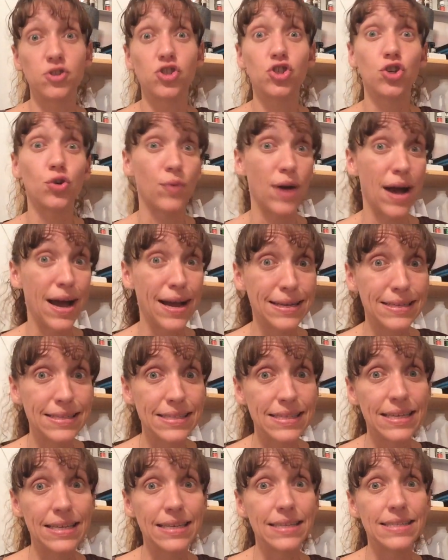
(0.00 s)

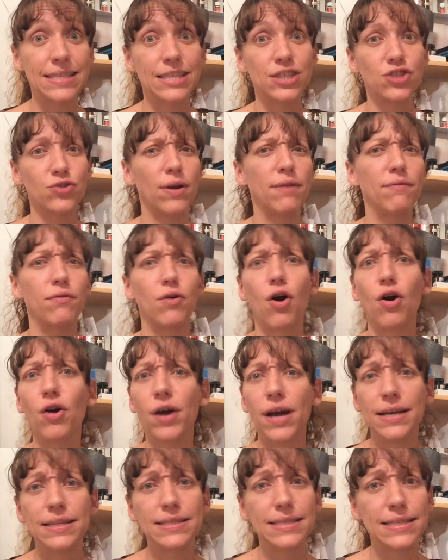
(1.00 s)
psoriasis. It's great for all
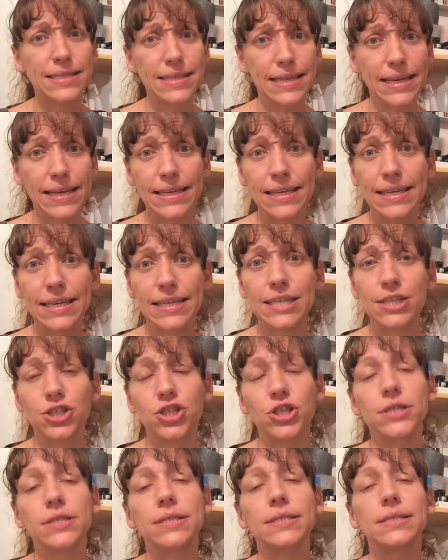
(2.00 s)
kinds of skin
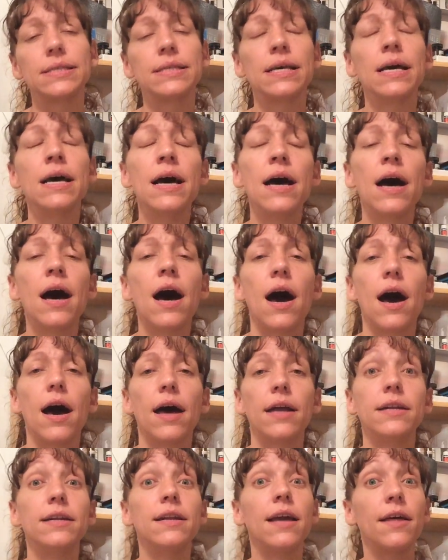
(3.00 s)
conditions.
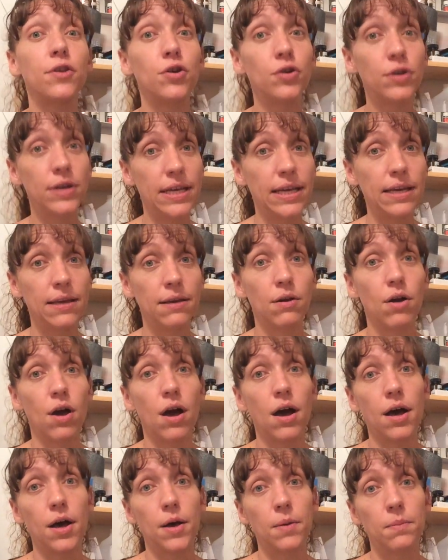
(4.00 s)
Another neat
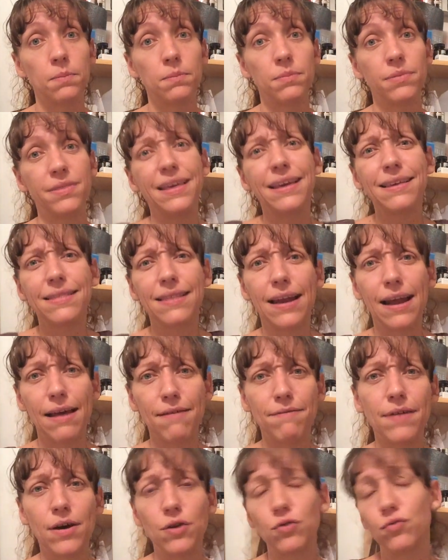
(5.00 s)
thing that I
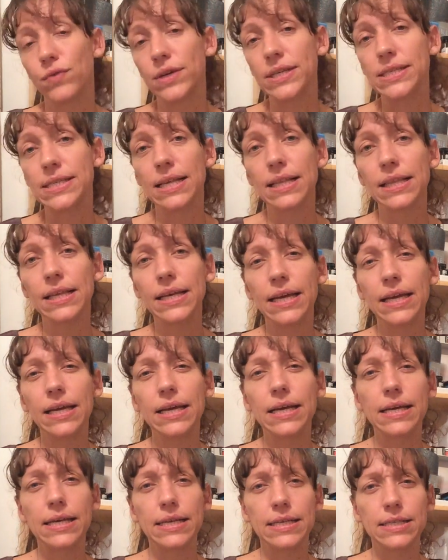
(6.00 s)
found
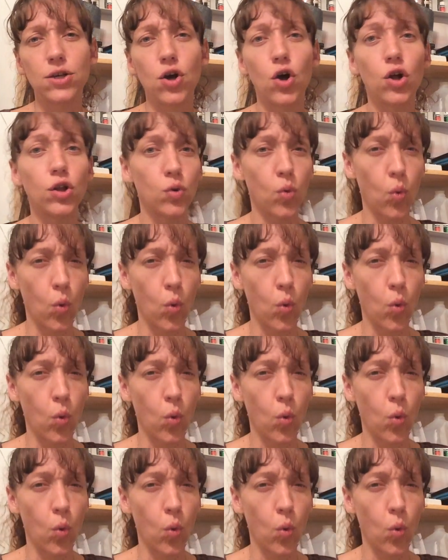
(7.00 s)
recently is called